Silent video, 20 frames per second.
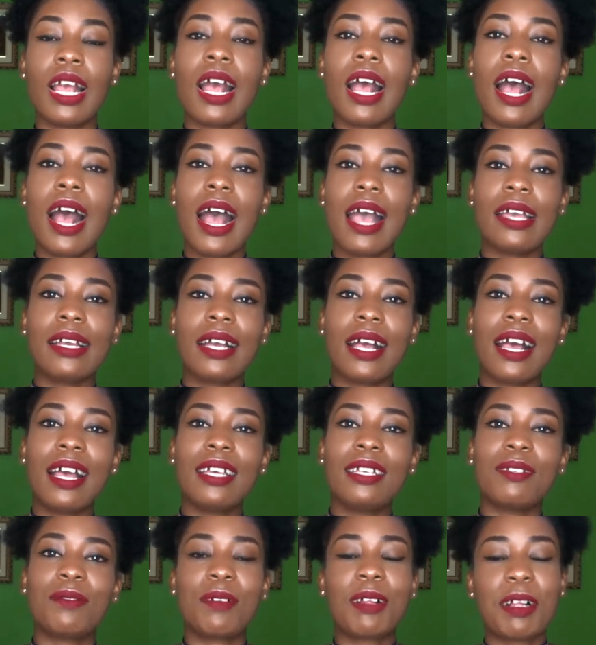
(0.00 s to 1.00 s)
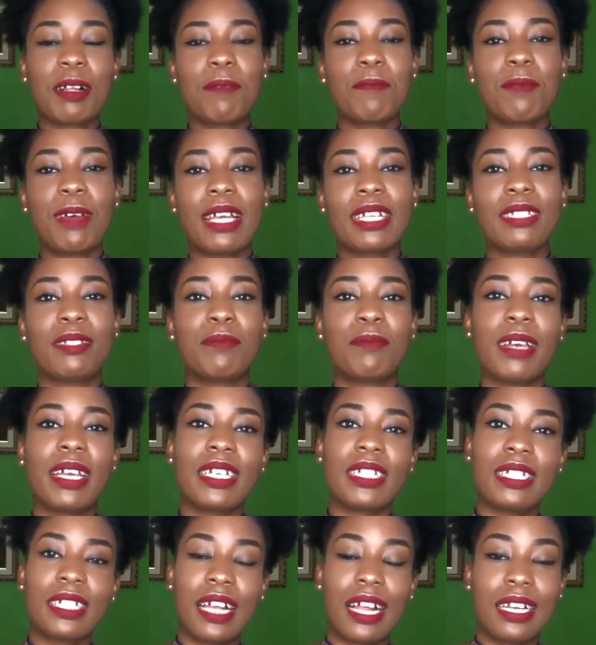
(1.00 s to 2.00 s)
Hi guys, welcome back to
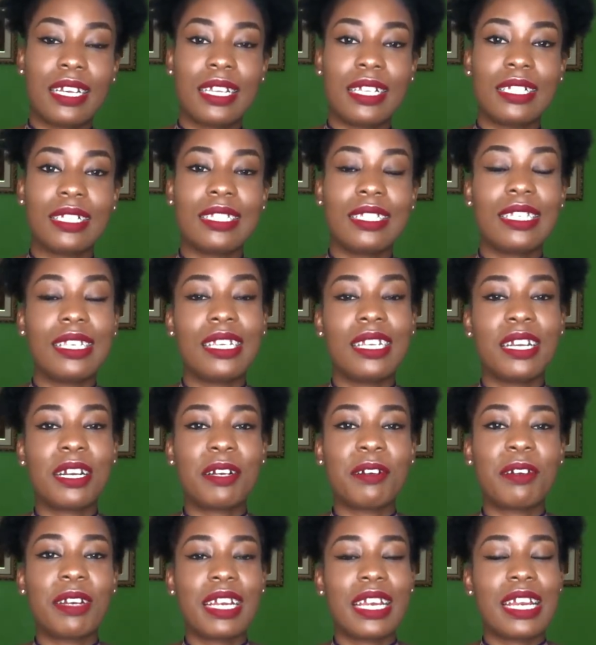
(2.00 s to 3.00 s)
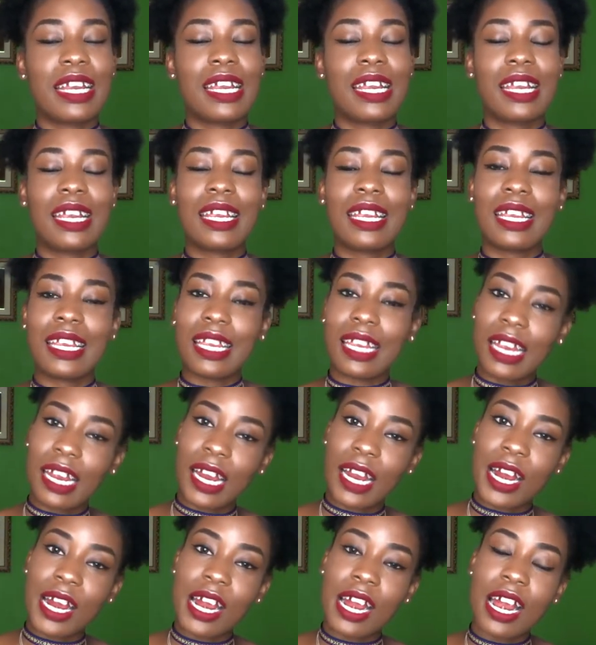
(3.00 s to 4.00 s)
my channel. Tena Renae
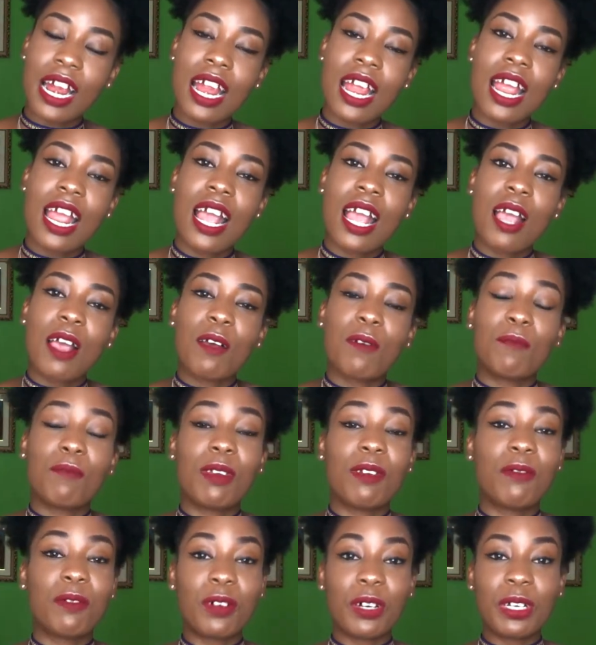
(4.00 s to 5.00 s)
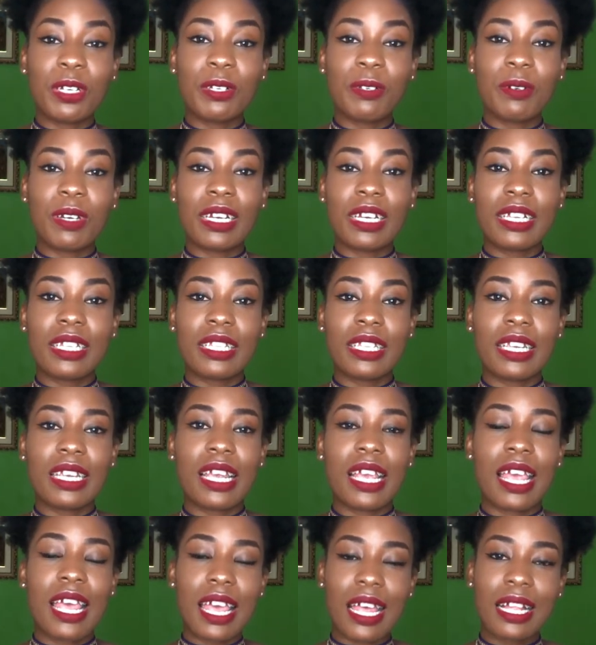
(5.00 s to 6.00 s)
here. Before you do
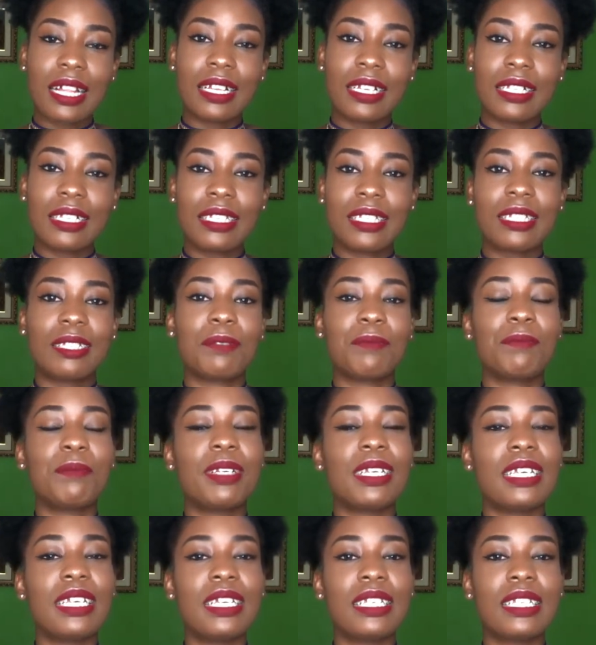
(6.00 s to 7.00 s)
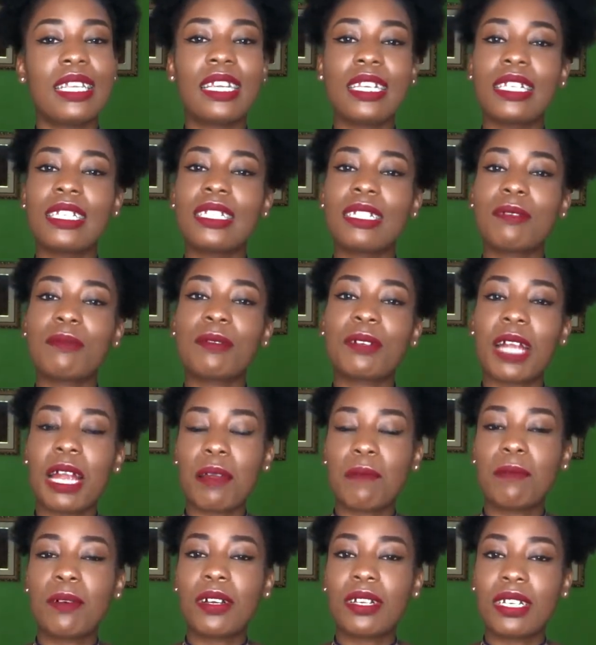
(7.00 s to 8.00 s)
anything else, please hit the
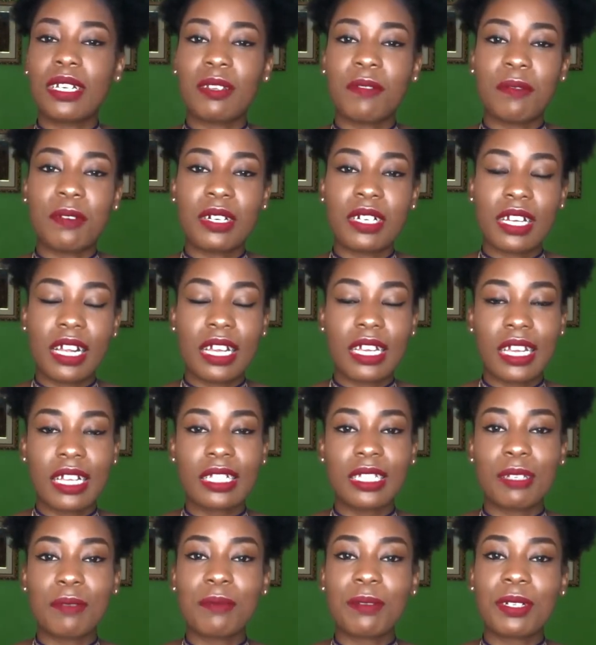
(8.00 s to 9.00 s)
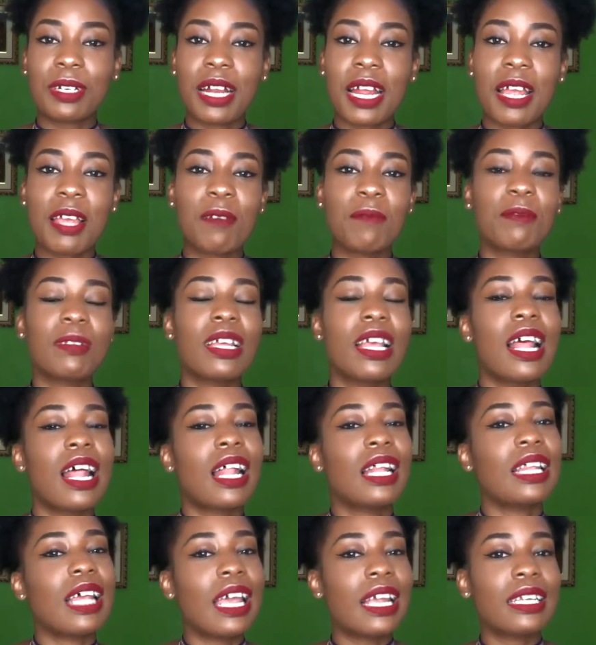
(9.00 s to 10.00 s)
subscribe button if you're not yet subscribed.
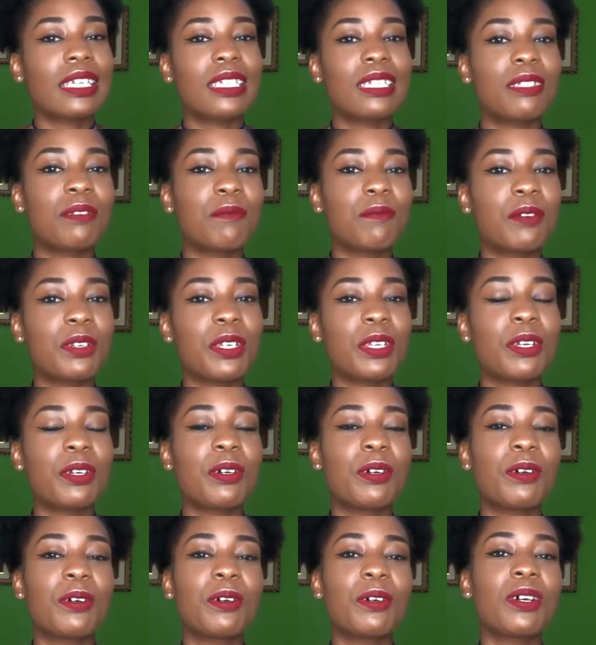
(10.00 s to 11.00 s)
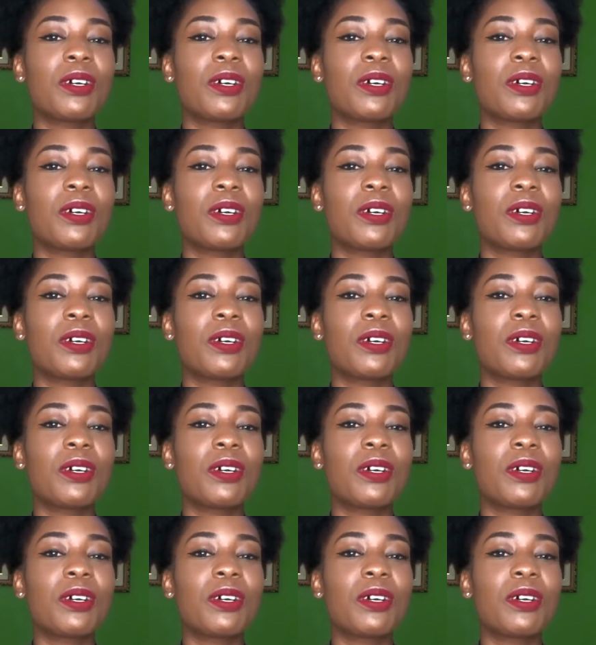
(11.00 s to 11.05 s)
Like this video